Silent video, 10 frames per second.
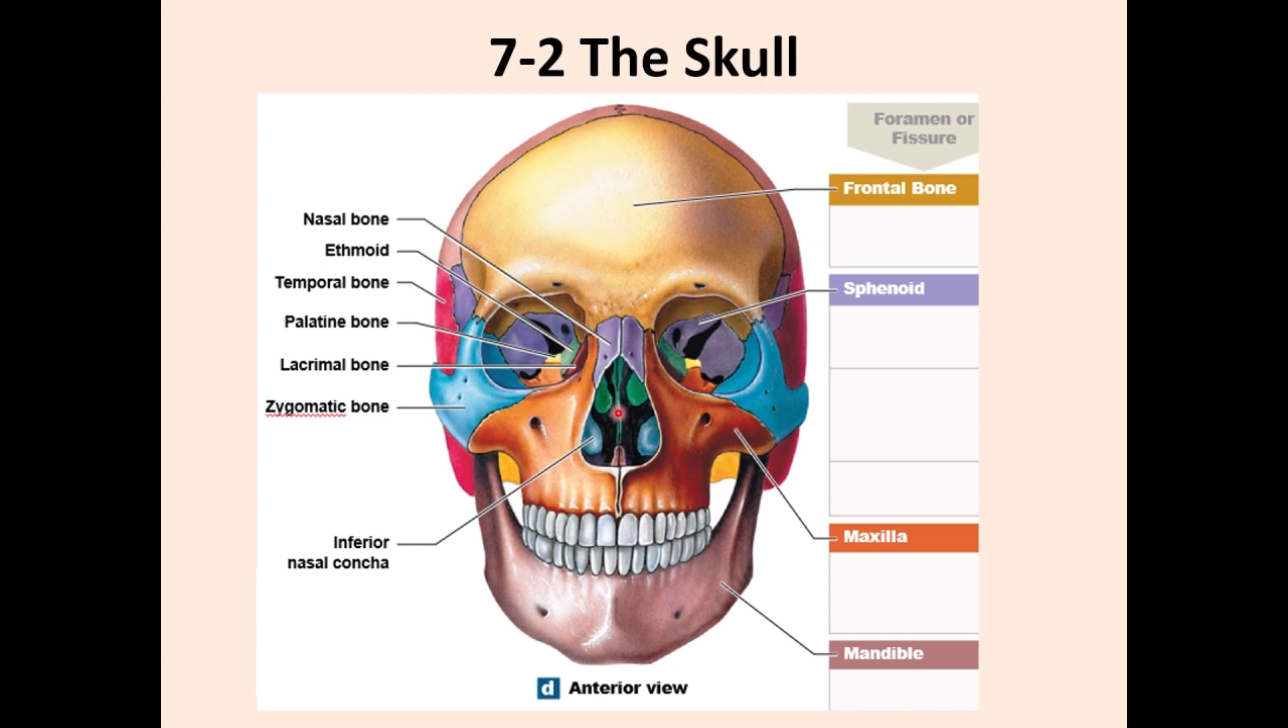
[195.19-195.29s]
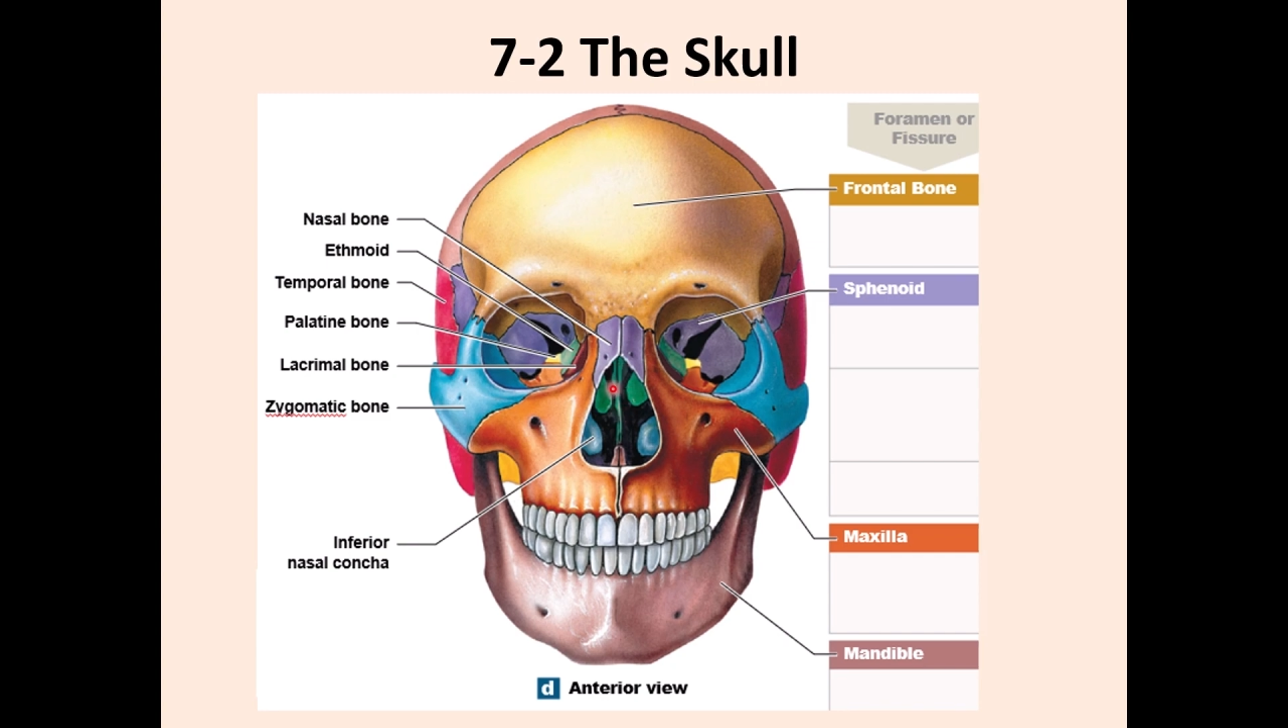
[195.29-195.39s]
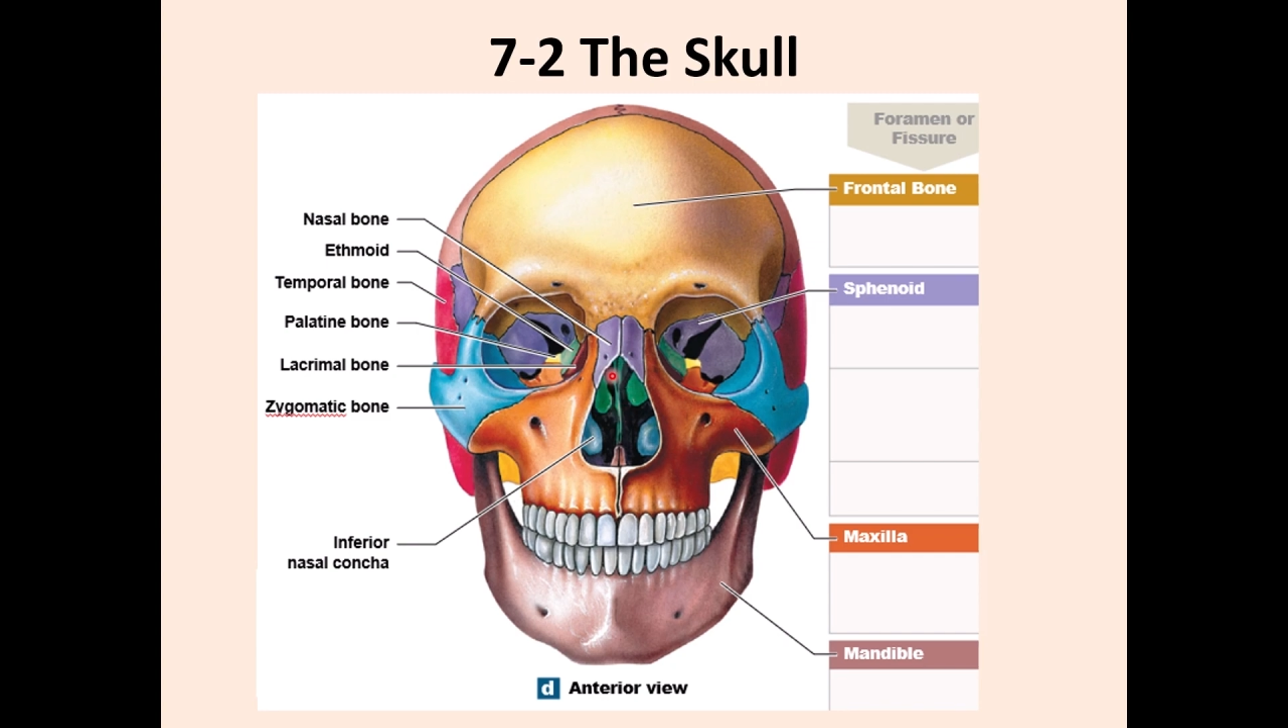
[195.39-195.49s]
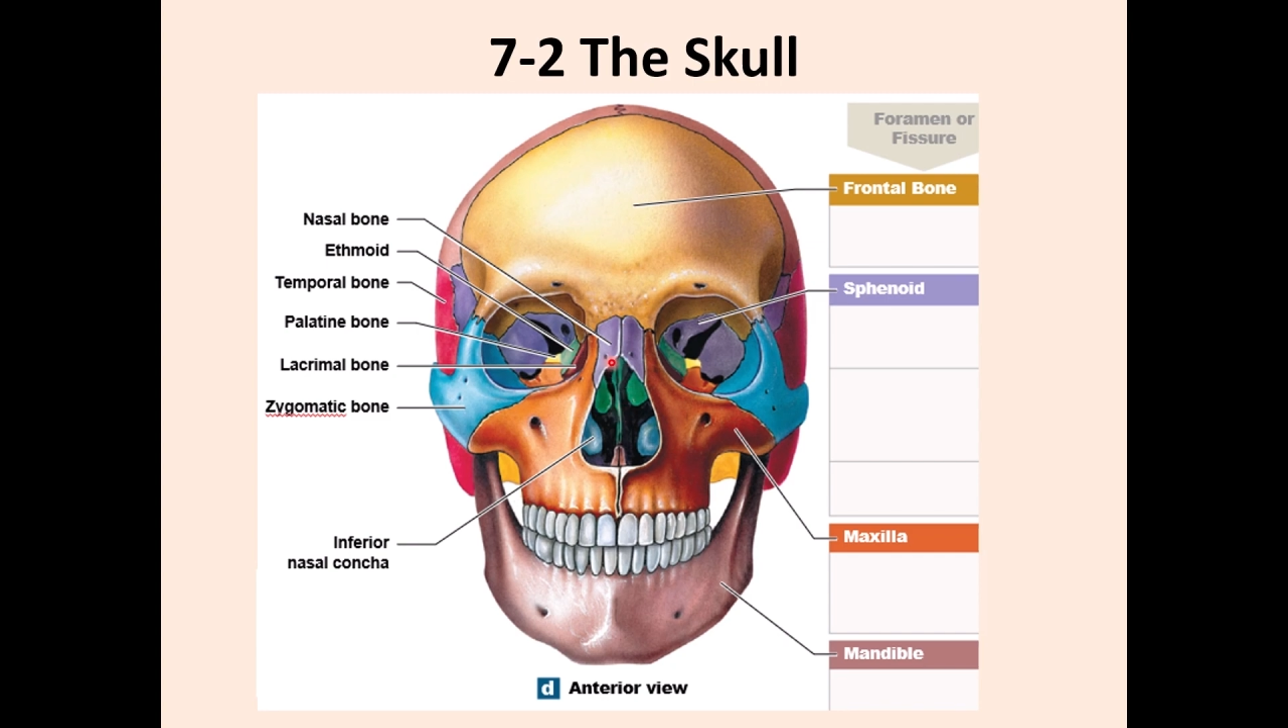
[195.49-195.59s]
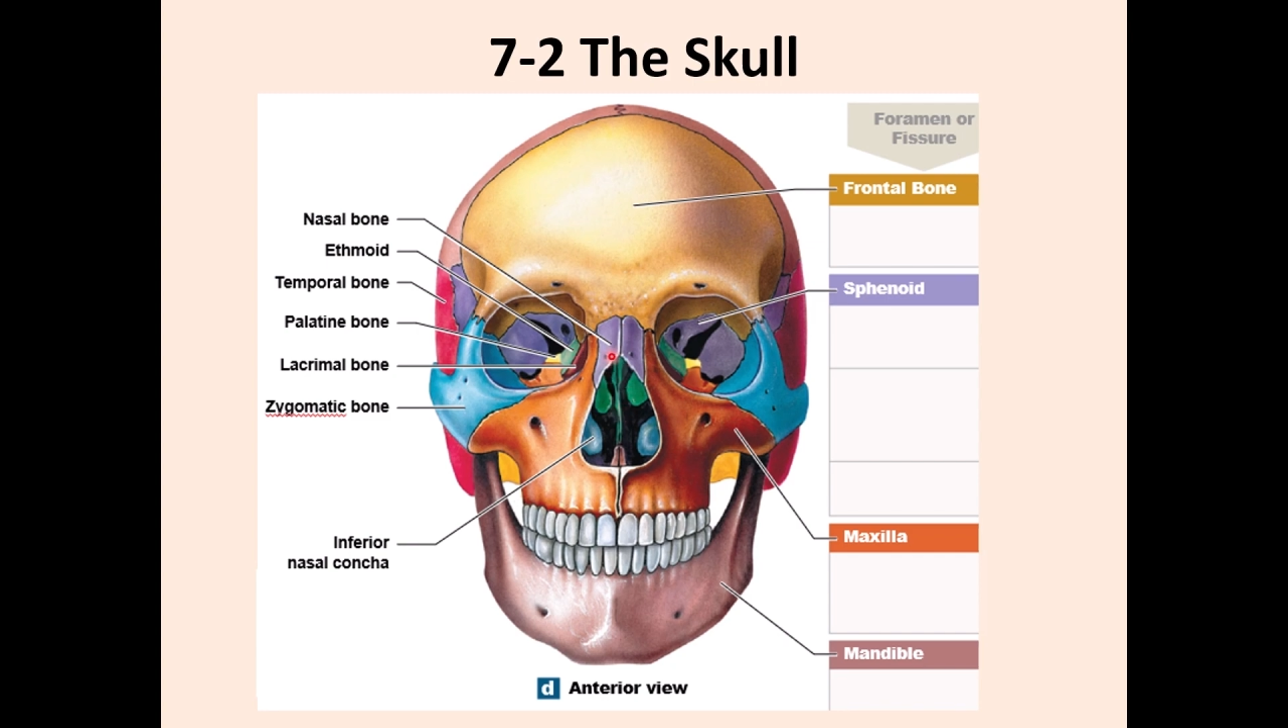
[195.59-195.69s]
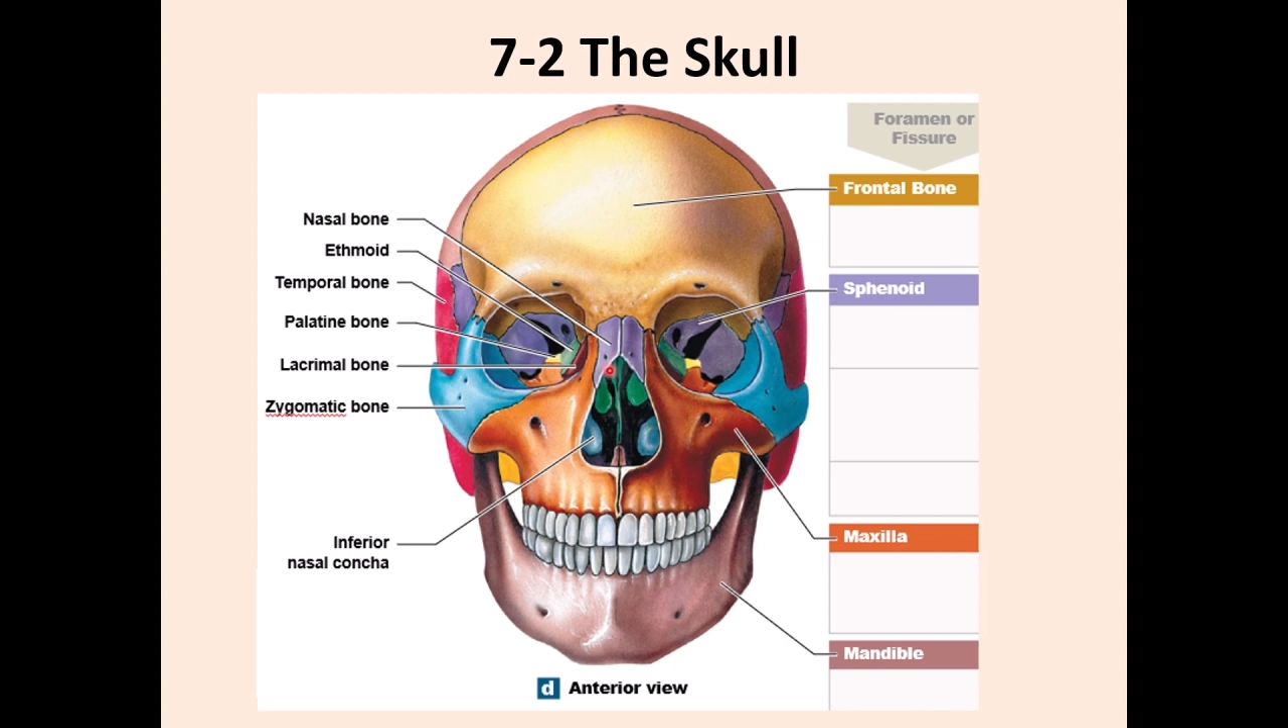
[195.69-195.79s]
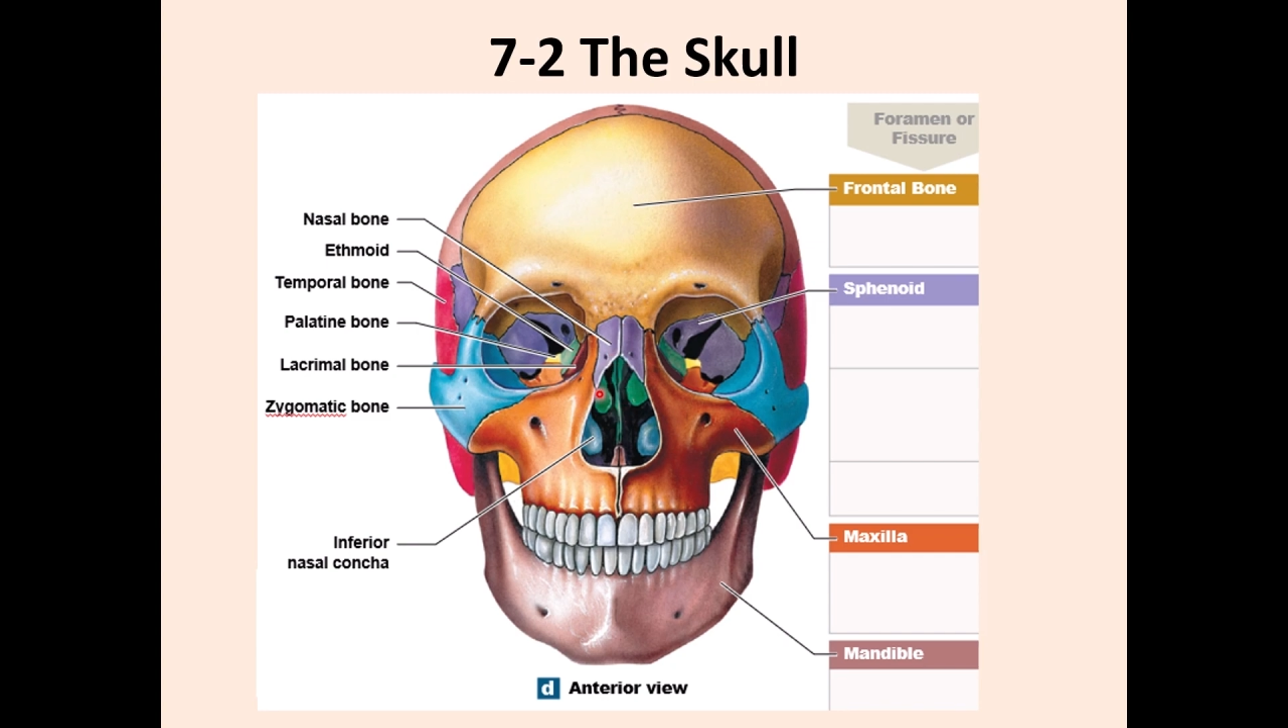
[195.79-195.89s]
it here in